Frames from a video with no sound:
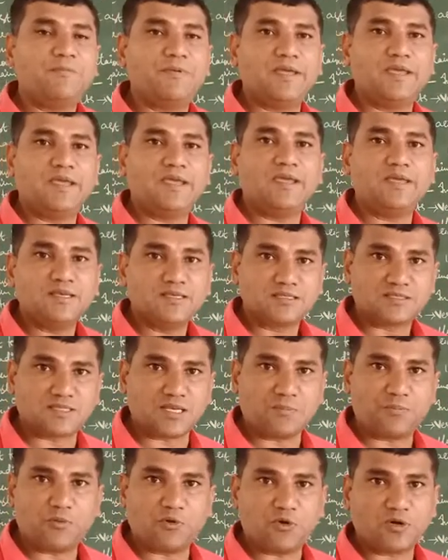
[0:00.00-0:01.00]
be
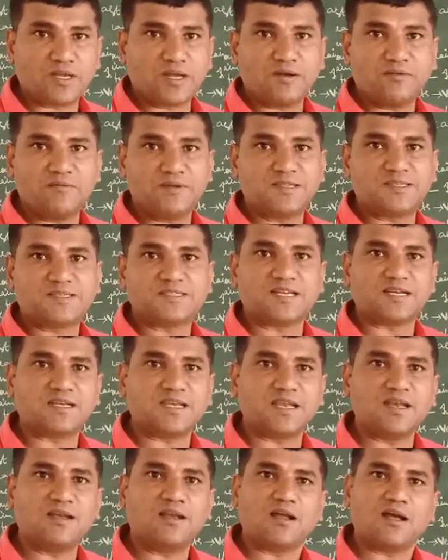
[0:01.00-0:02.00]
supported with
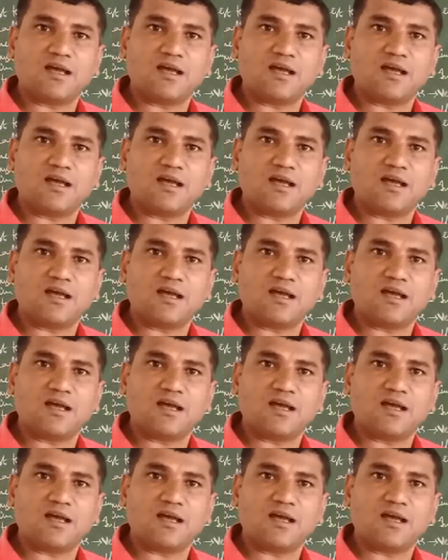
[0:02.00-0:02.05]
certain